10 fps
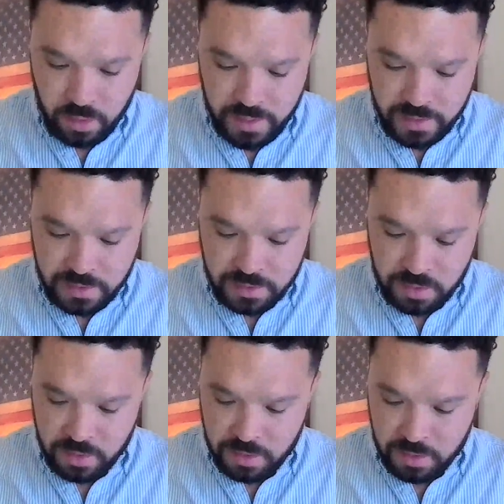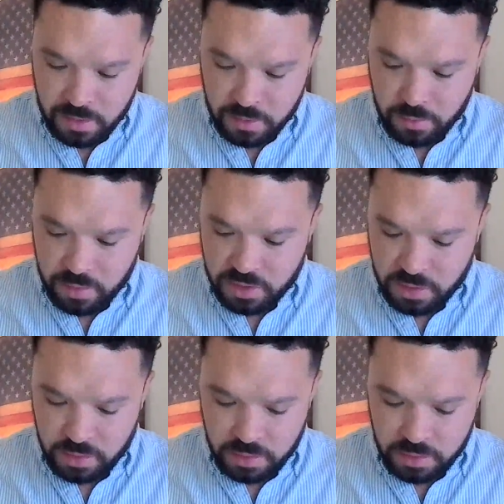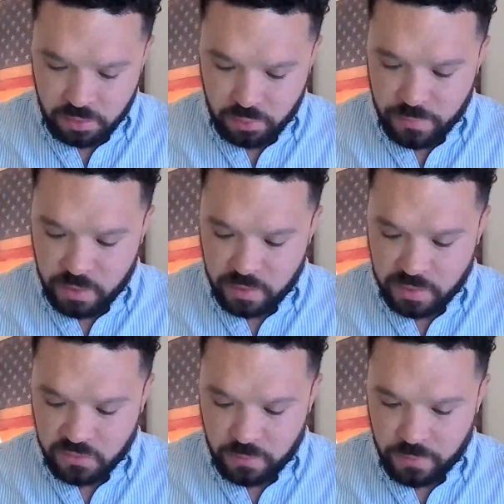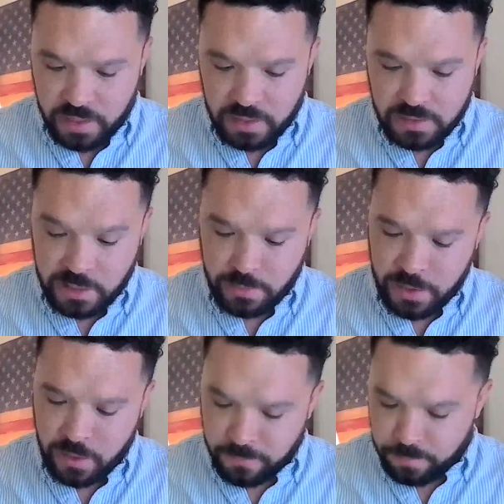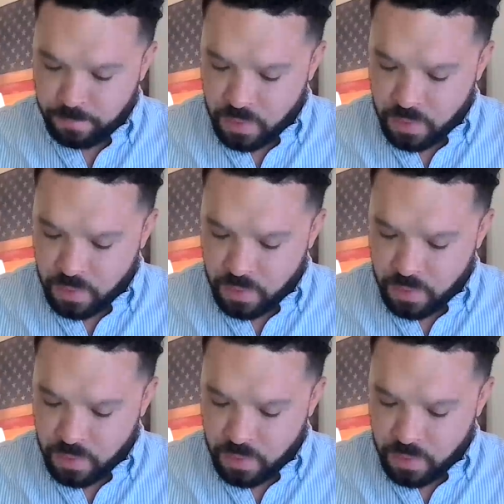Our next question is a three-parter. It's from a taxpayer.